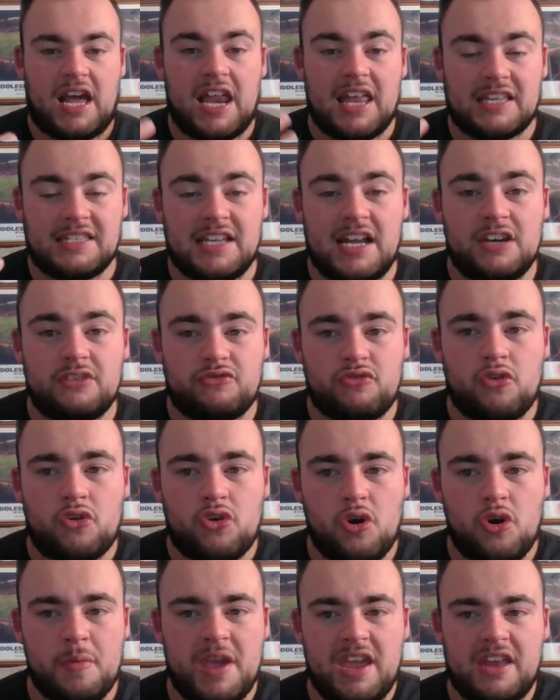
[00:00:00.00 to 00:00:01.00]
Alexandro
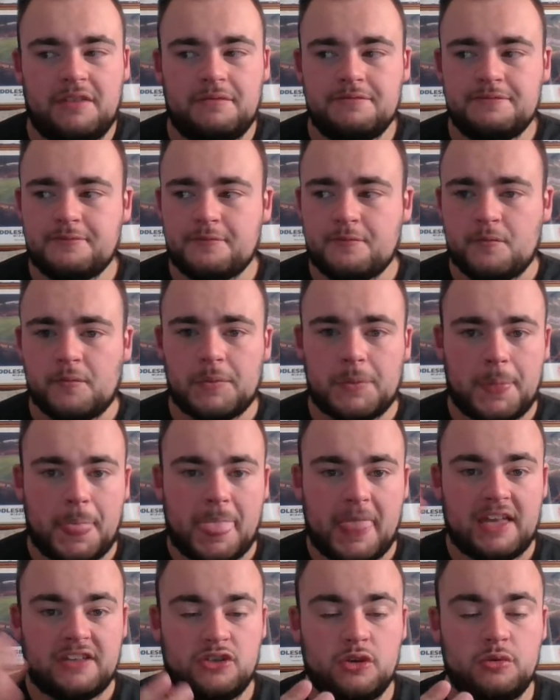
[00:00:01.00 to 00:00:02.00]
come in
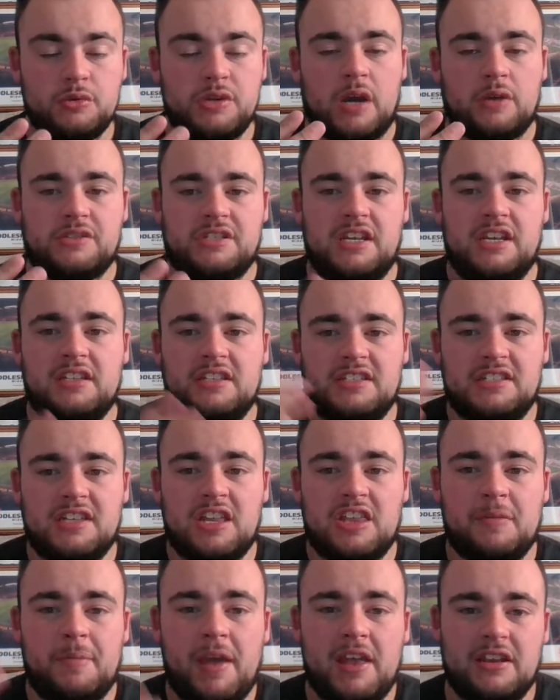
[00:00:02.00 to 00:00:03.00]
to Chelsea to sit
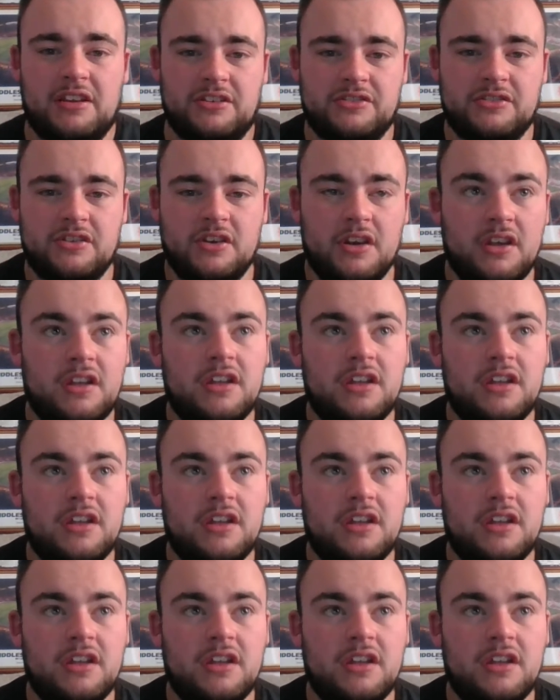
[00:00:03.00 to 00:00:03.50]
on the bench?